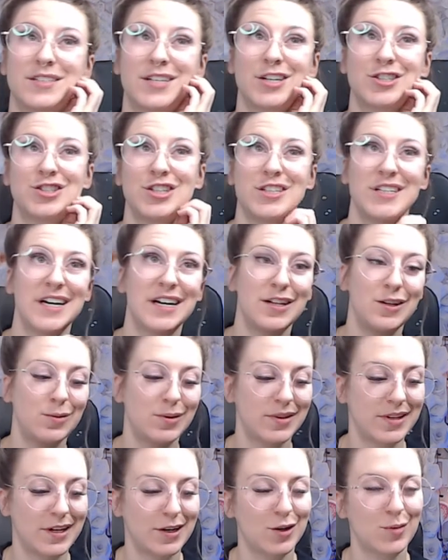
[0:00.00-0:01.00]
touch of yellow
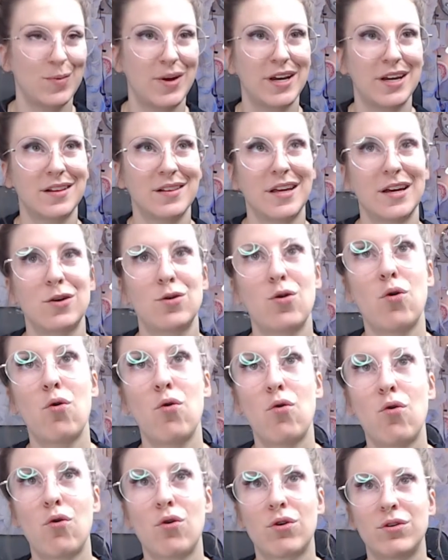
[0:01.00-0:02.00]
in there to make it like
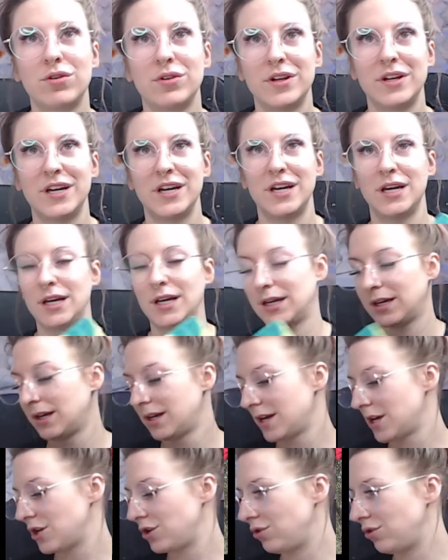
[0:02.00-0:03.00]
corally.
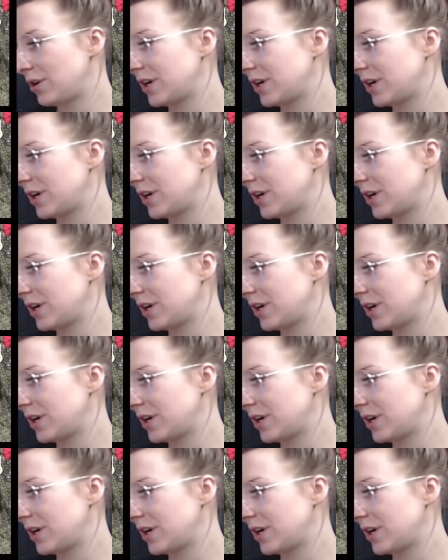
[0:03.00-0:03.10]
You